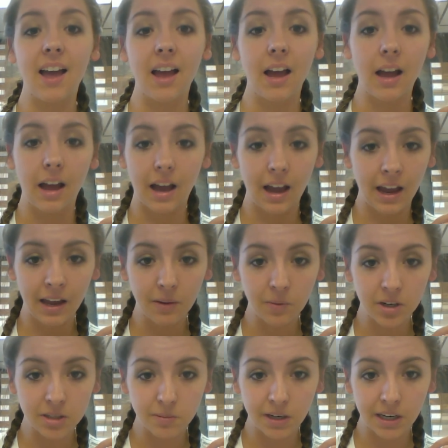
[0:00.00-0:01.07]
I hadn't washed
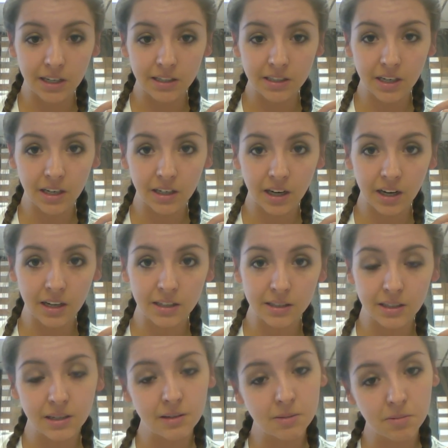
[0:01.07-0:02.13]
my hands yet, guys. It
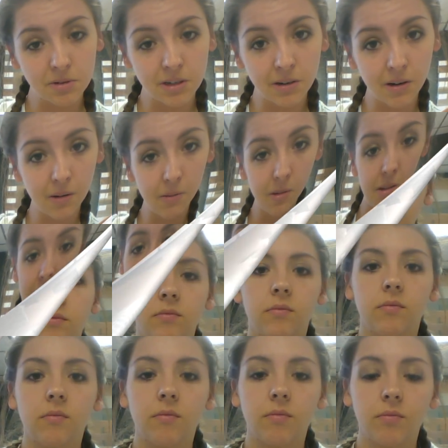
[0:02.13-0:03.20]
was pretty gross. Like, I'm not
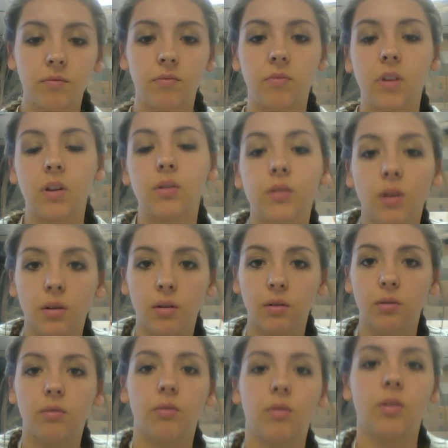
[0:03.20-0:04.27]
gonna lie.
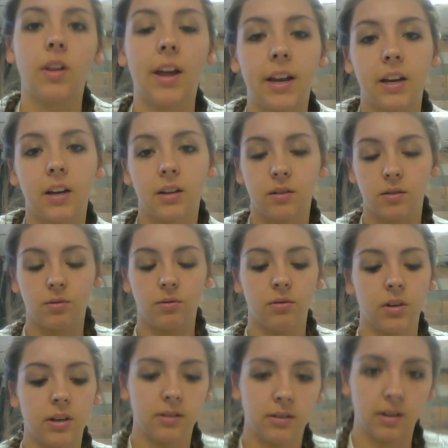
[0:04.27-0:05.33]
So, like, as soon
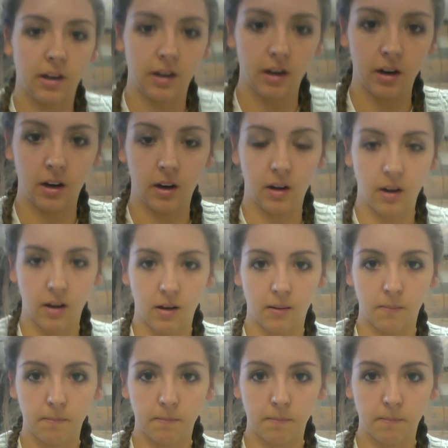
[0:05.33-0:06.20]
as I, I